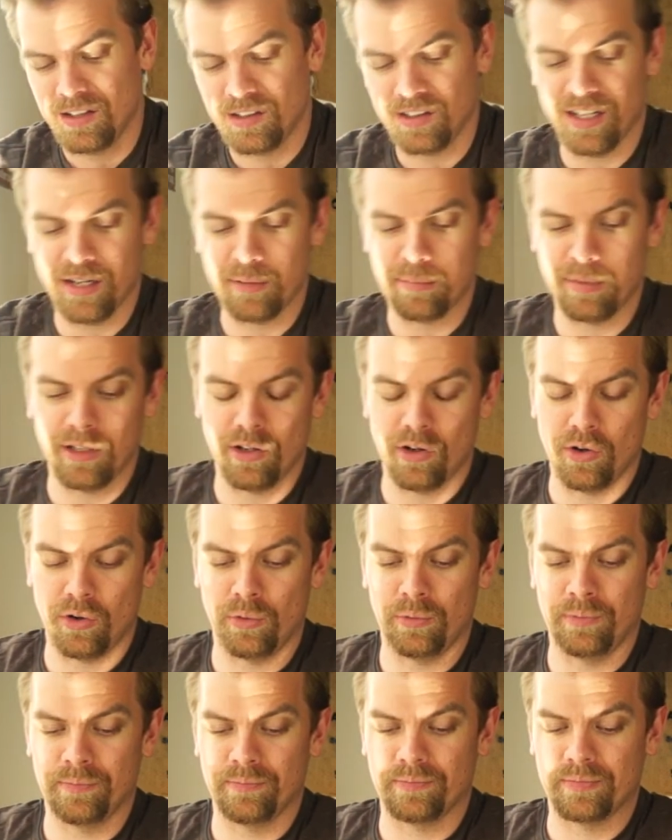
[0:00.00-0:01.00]
Link
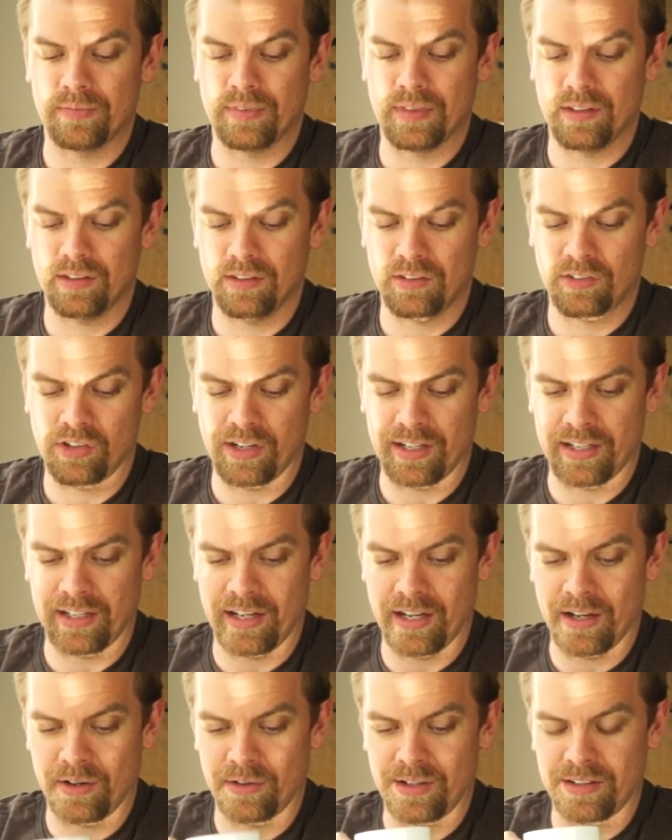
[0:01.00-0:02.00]
below. Check it
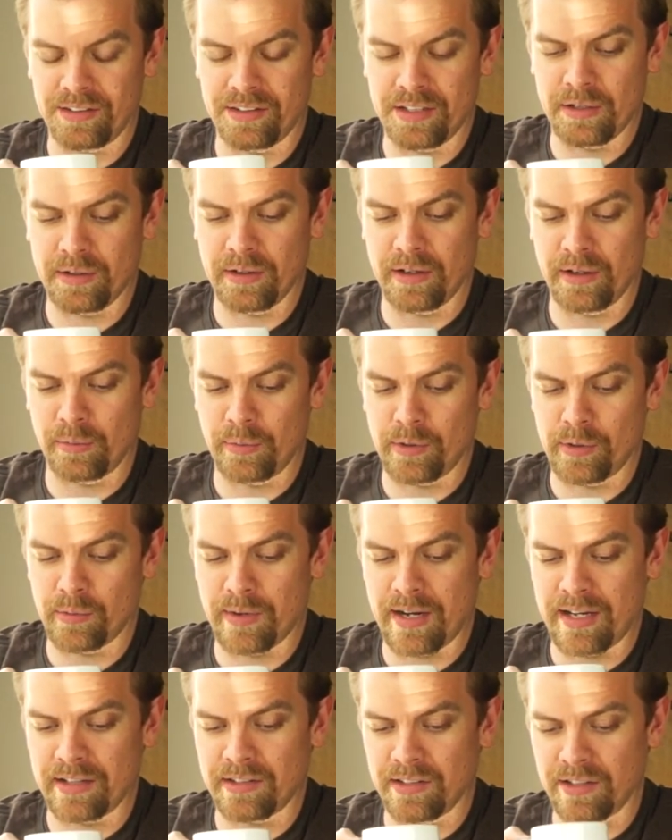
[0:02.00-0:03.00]
out. I think we
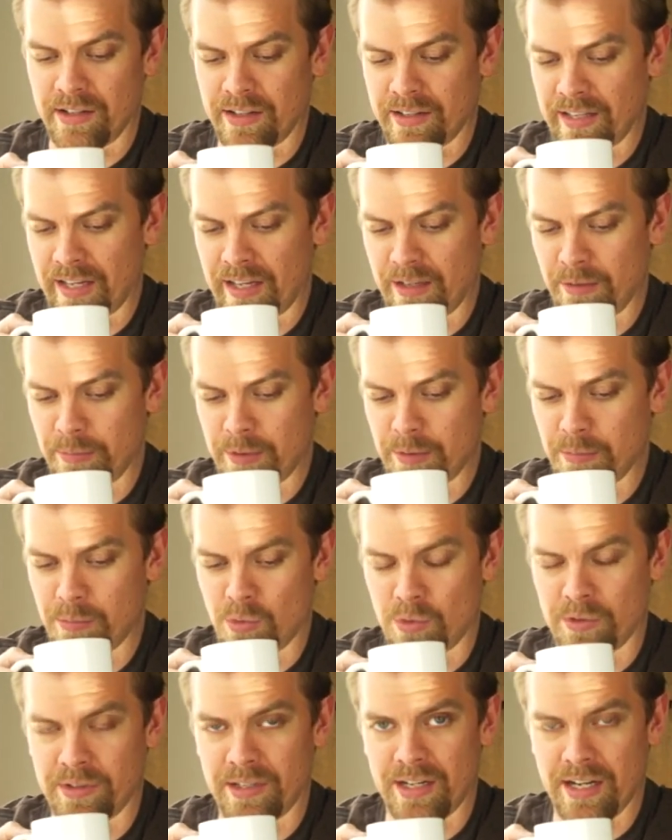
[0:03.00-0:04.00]
ranted on that a bit
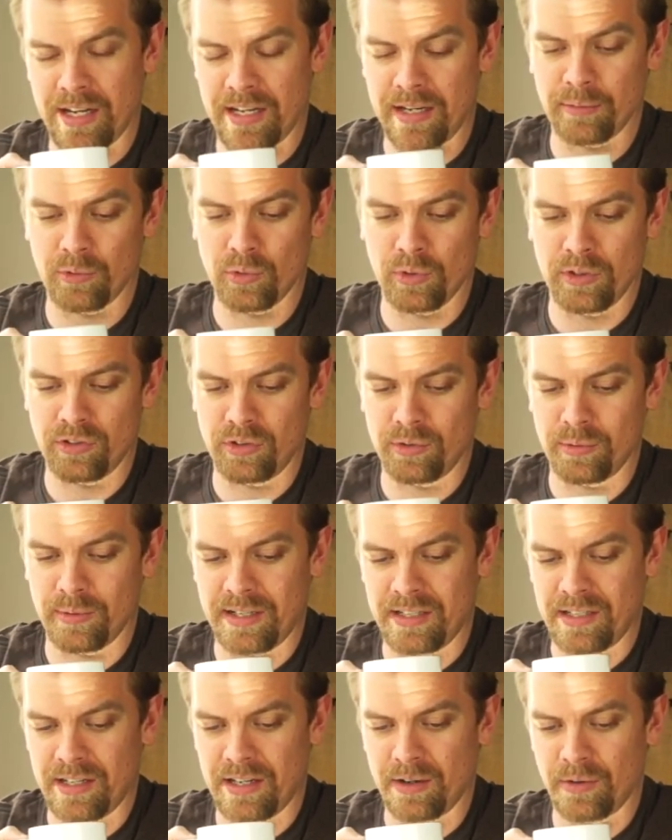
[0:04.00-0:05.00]
more than I am going to
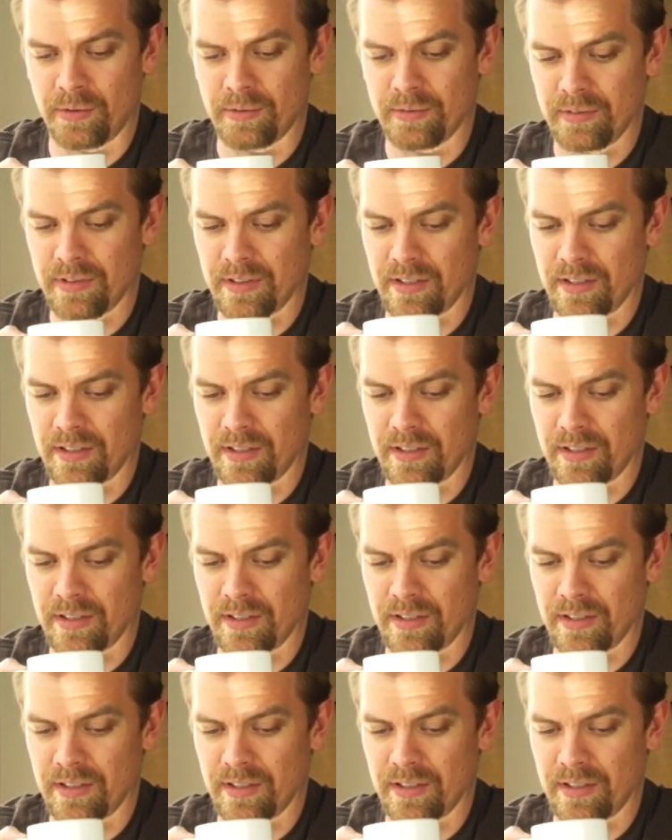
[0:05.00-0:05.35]
right now.